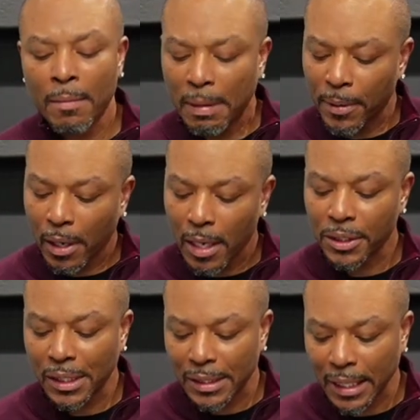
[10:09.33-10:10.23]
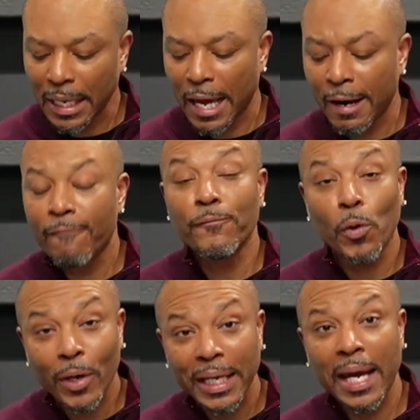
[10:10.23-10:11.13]
But because she's sitting at
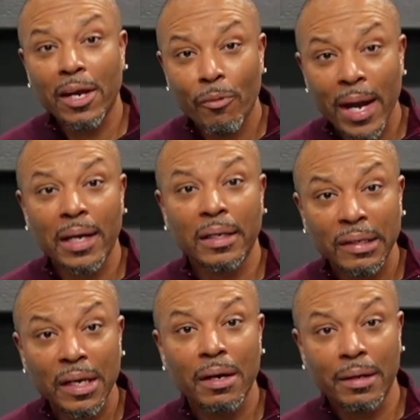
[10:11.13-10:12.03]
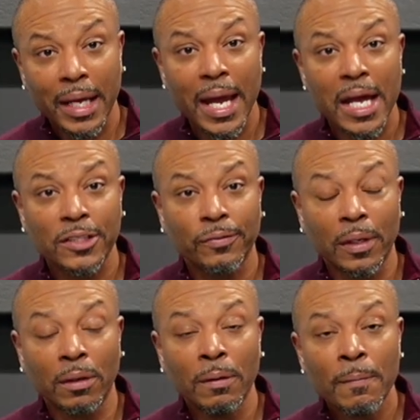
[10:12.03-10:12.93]
48 grand a year in cash
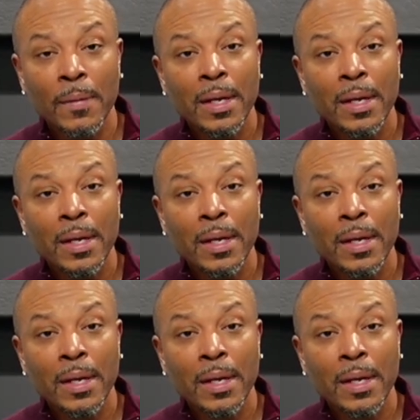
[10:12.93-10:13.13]
flow,